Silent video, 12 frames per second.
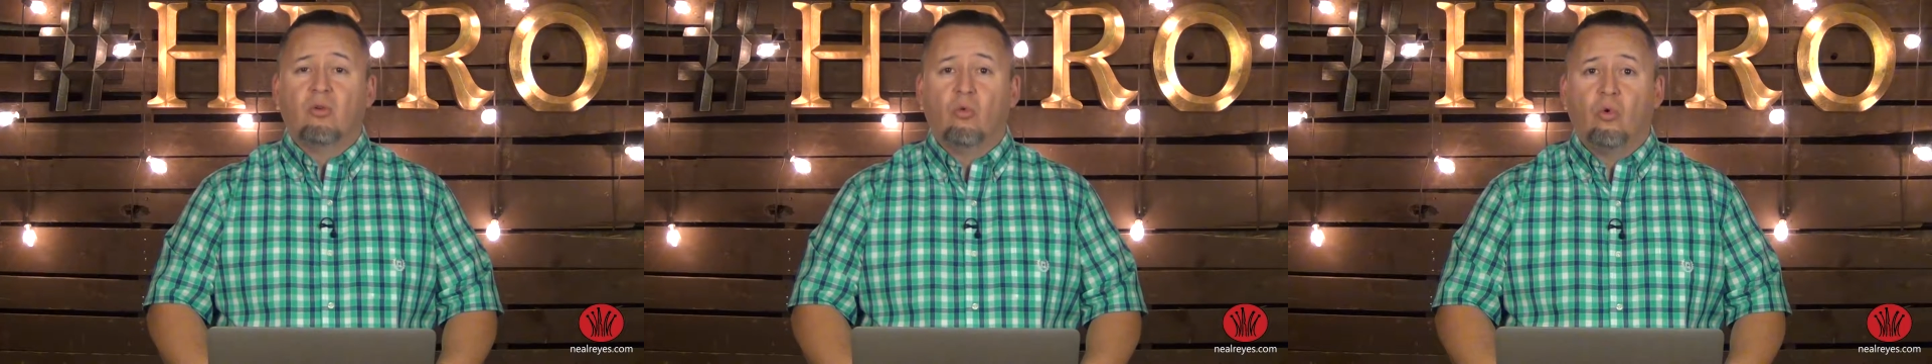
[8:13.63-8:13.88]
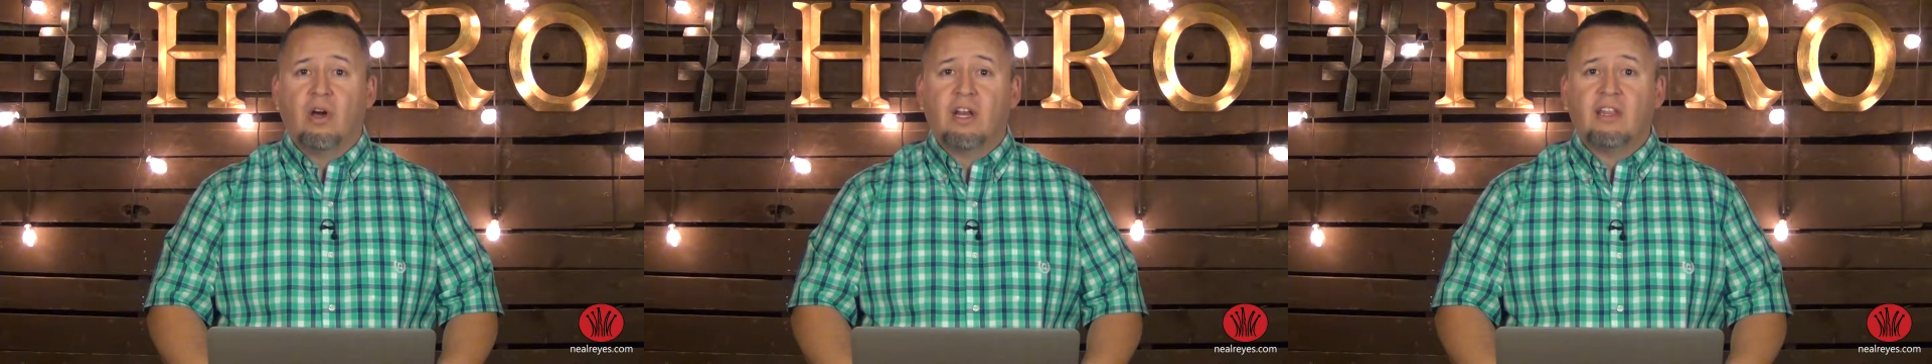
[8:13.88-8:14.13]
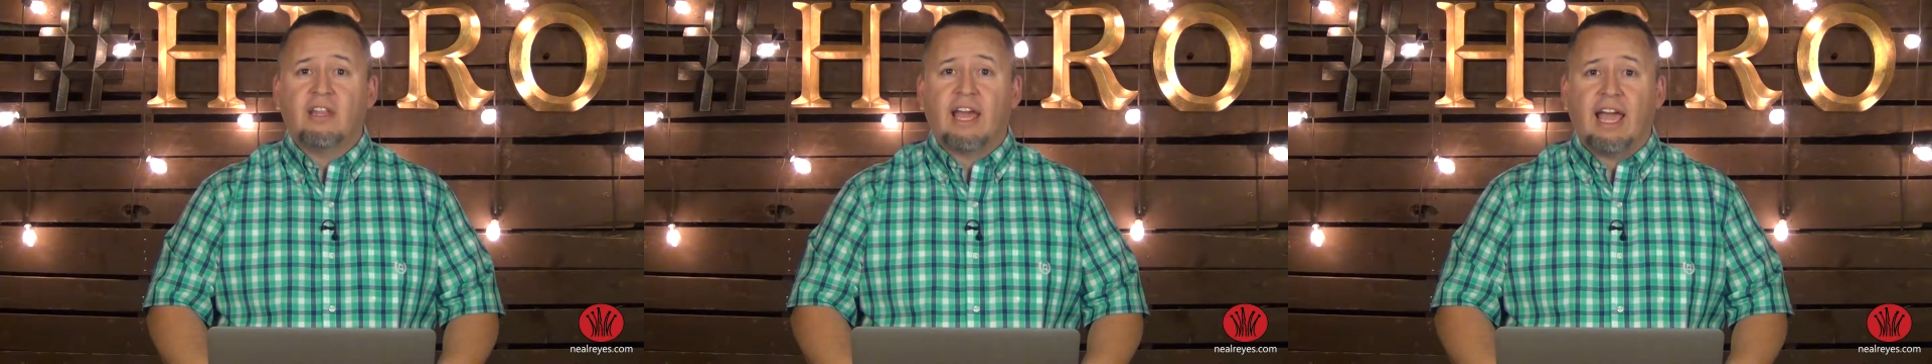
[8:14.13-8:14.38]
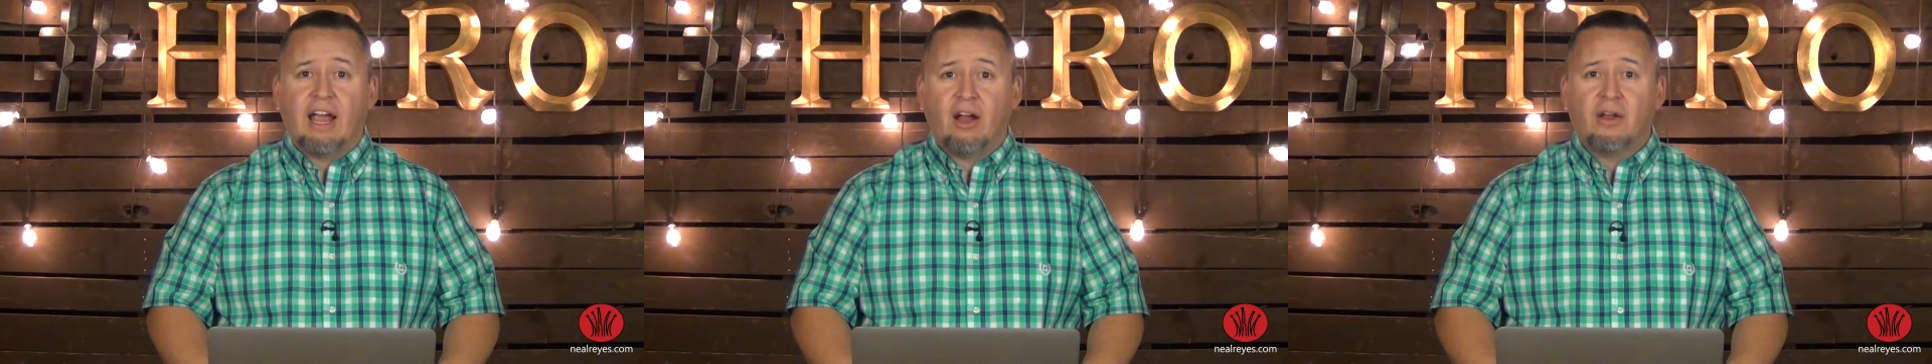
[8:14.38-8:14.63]
What are
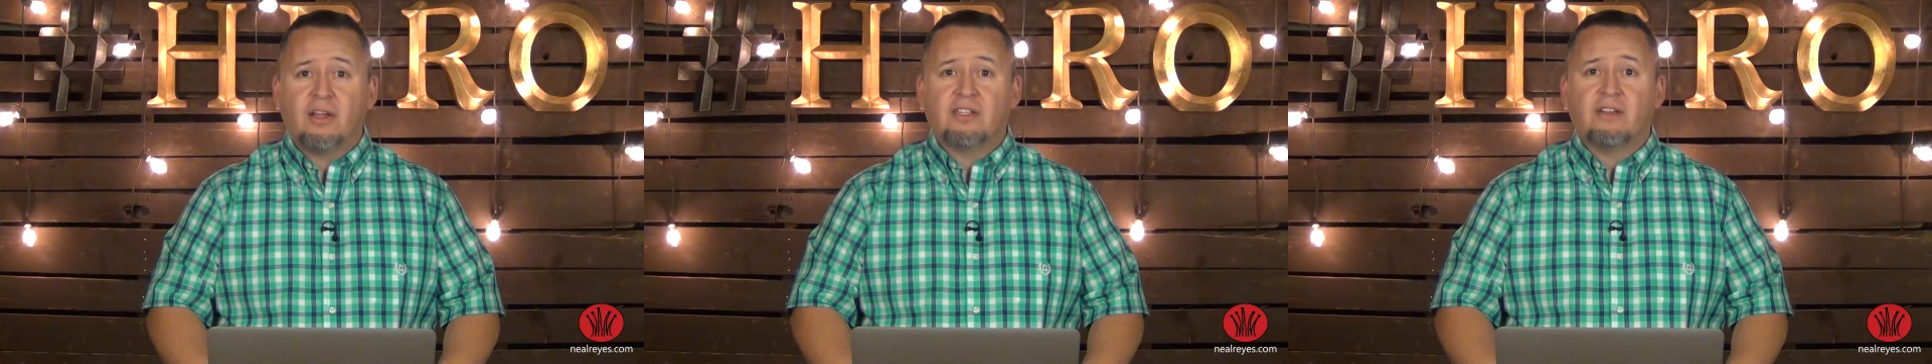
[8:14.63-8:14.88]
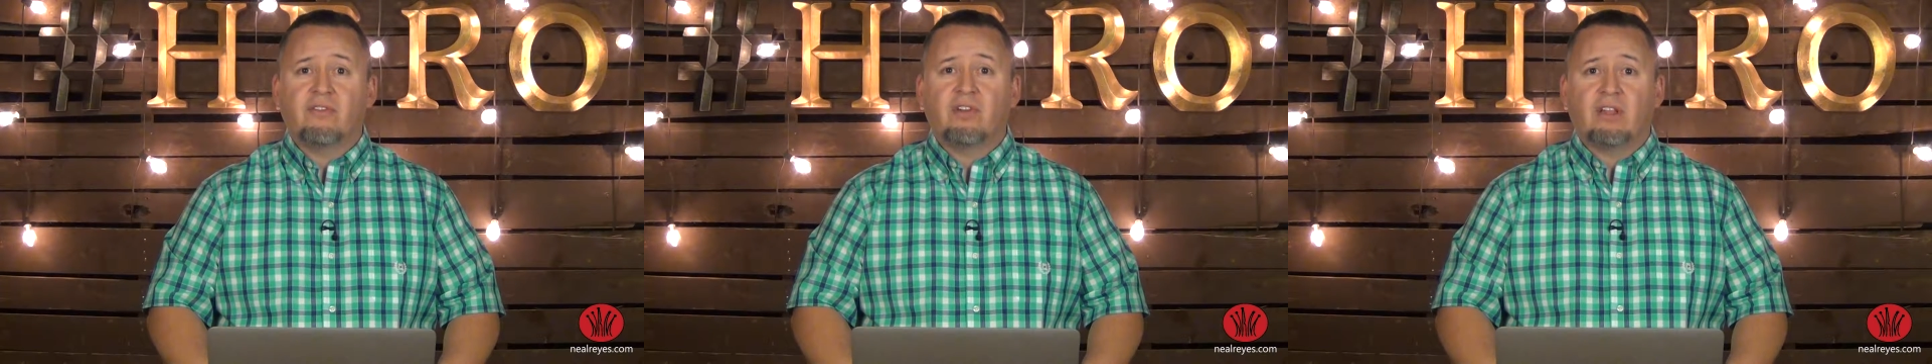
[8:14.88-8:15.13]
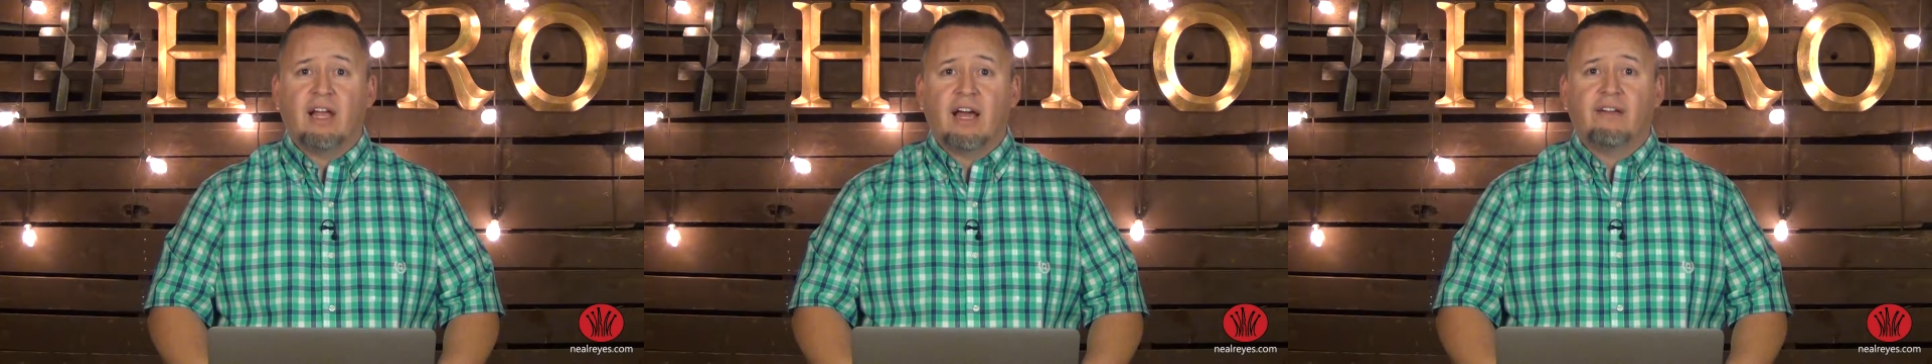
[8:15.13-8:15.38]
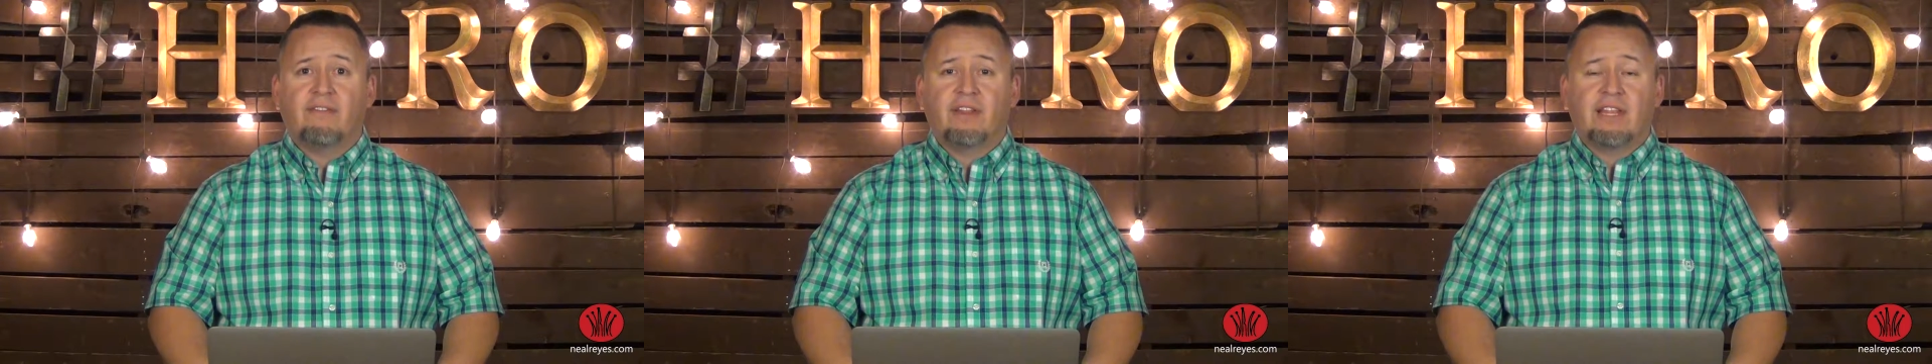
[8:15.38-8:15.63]
the areas of your
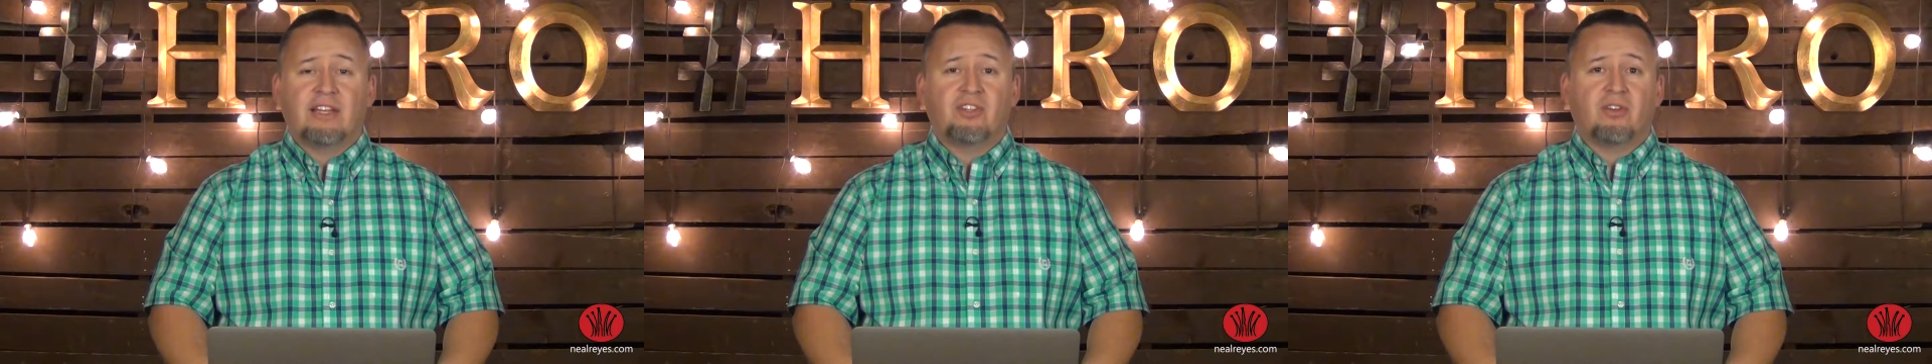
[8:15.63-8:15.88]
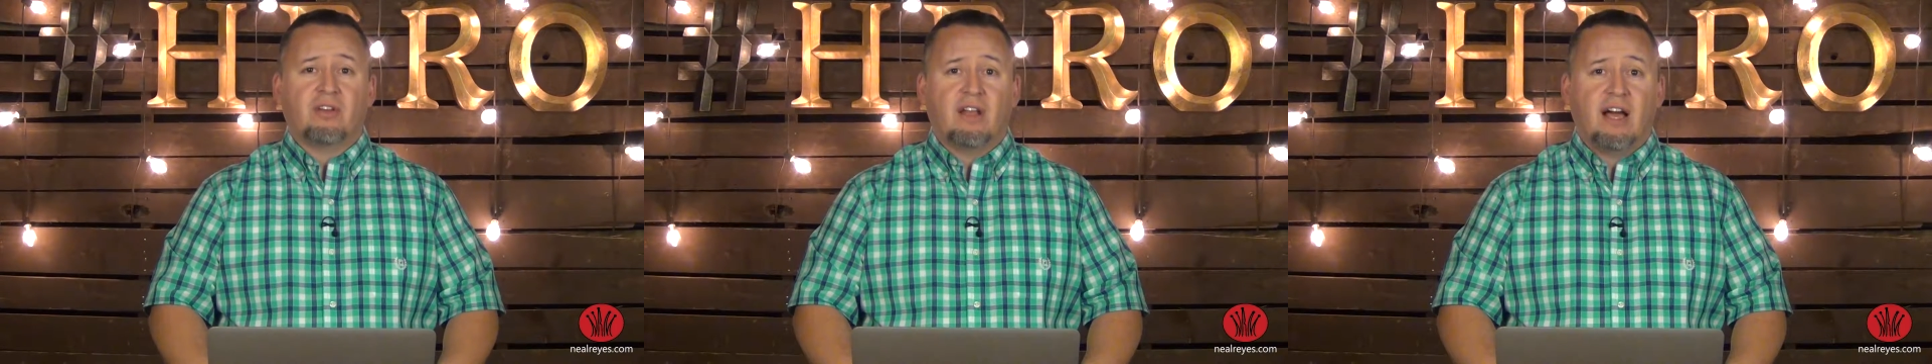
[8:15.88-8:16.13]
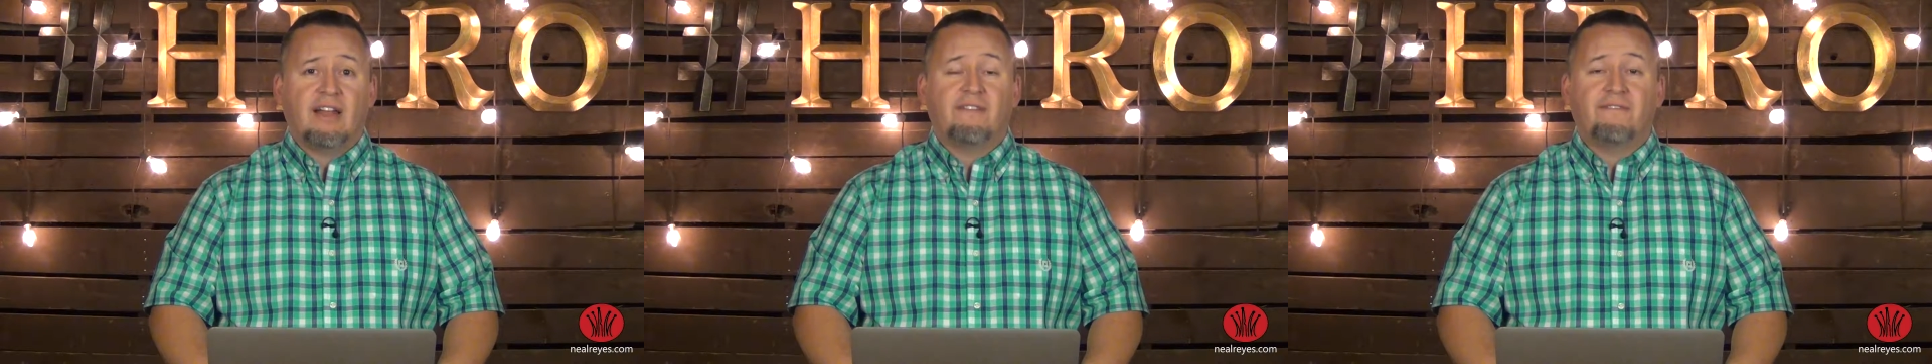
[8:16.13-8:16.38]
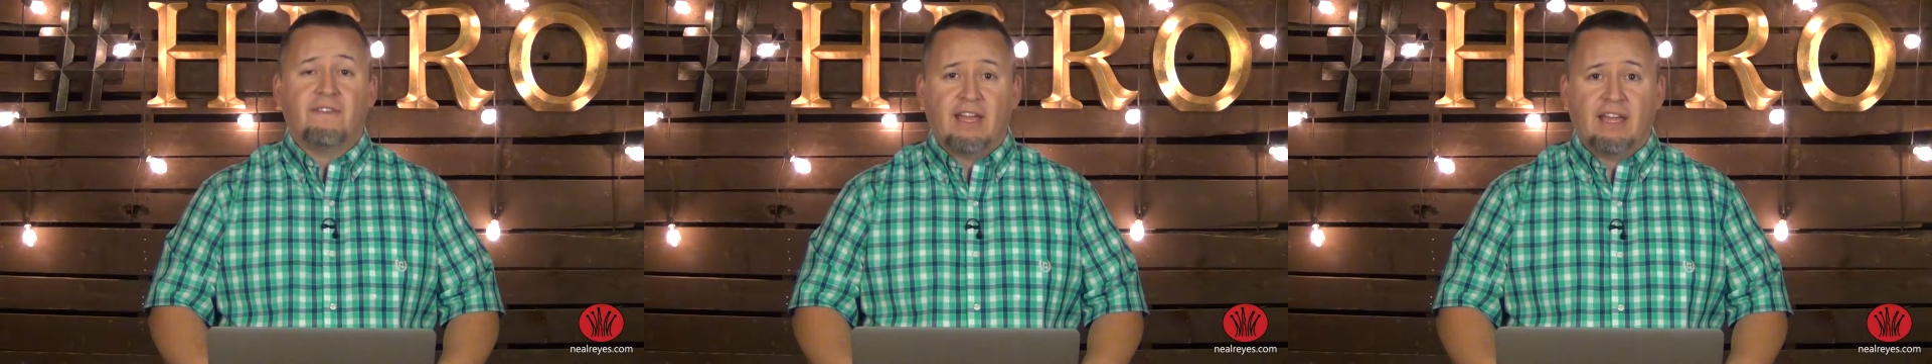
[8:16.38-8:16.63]
life that you're
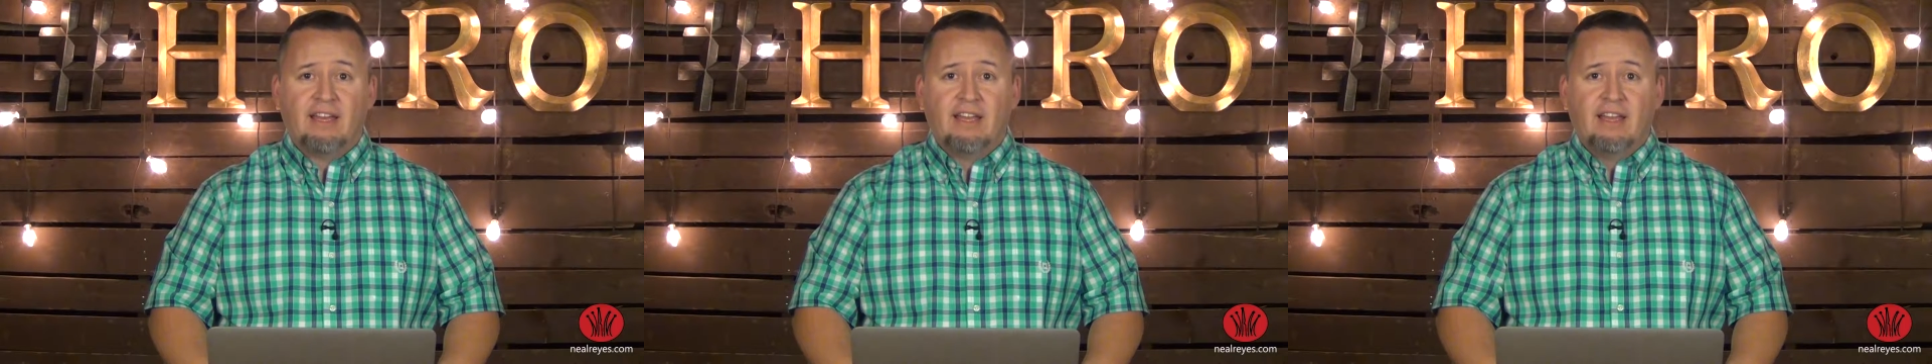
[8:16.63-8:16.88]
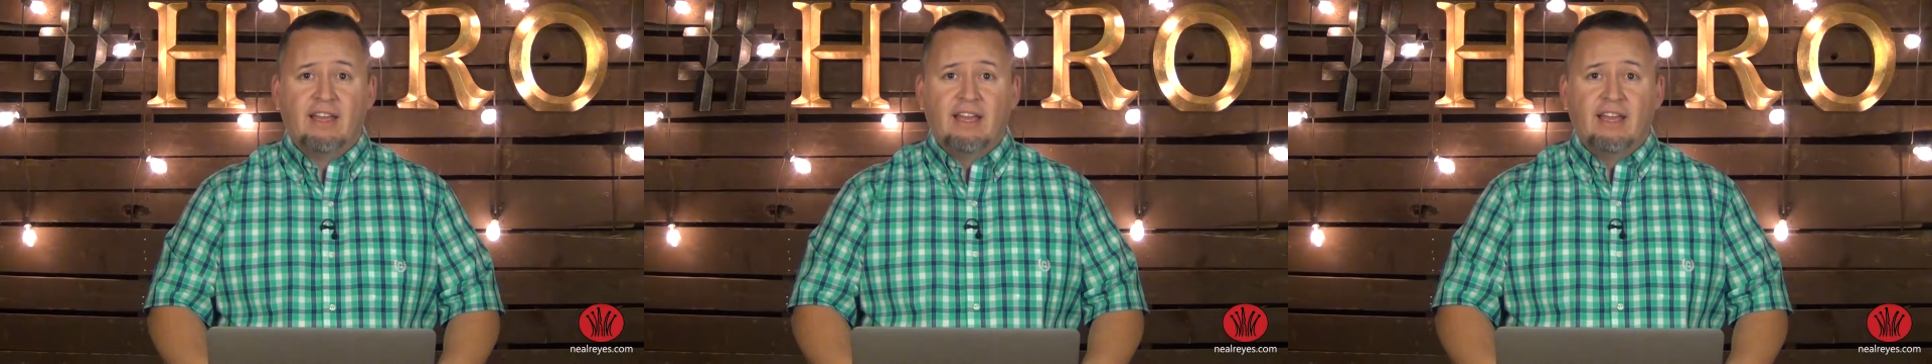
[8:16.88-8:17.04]
not fit?